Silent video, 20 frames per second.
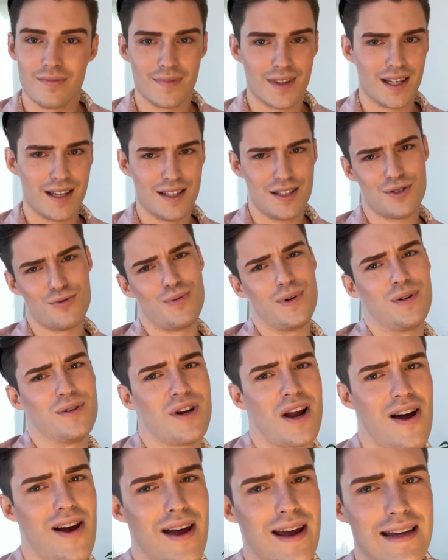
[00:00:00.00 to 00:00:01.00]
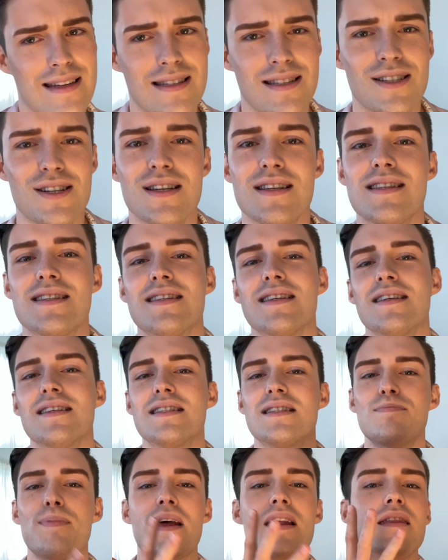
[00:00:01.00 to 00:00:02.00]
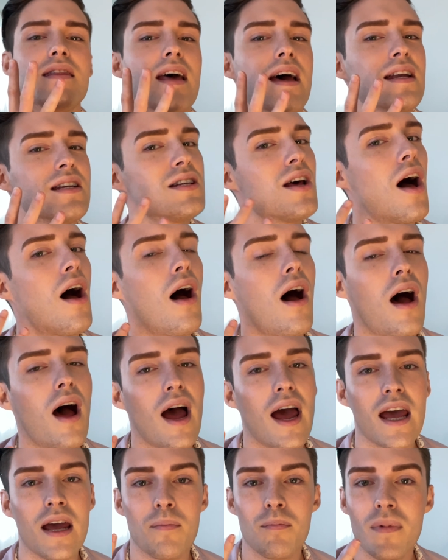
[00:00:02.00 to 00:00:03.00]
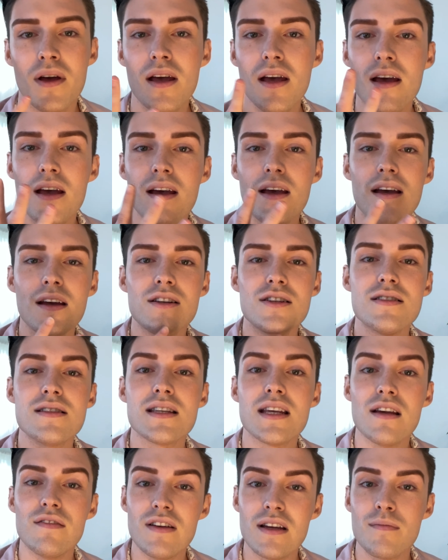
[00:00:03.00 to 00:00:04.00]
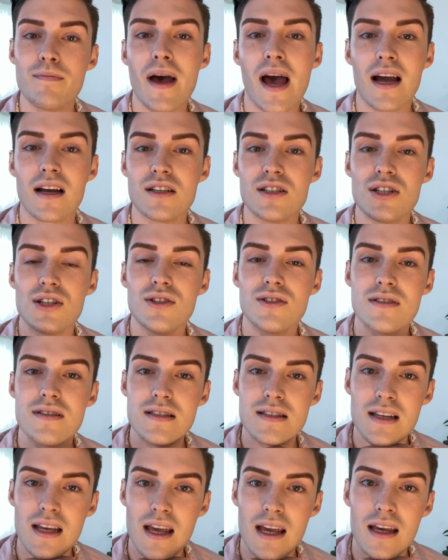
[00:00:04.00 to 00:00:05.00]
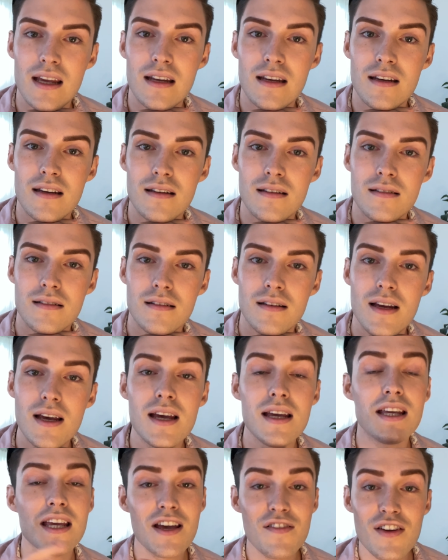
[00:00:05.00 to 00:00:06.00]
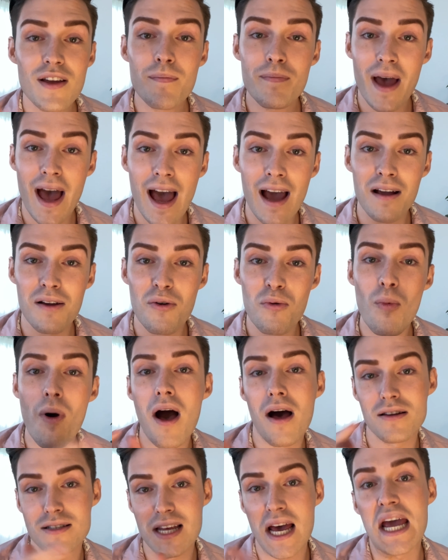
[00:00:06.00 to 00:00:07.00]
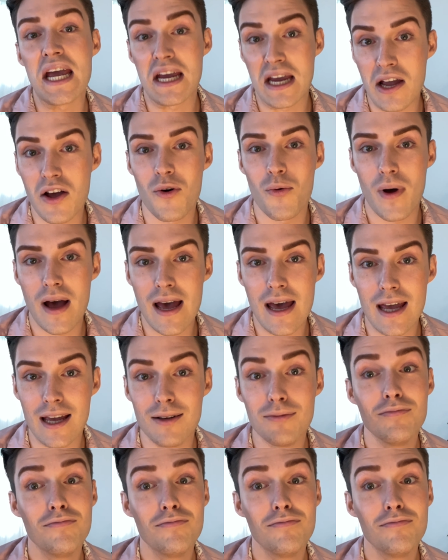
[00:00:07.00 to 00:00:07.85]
It's real nice. Just spend that time just giving back to your skin, giving back while taking away.